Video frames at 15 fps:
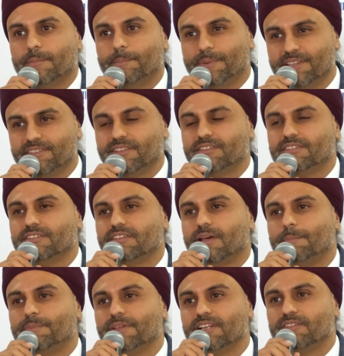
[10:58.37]
businesses are
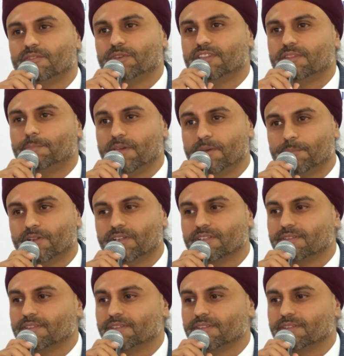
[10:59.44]
built with people,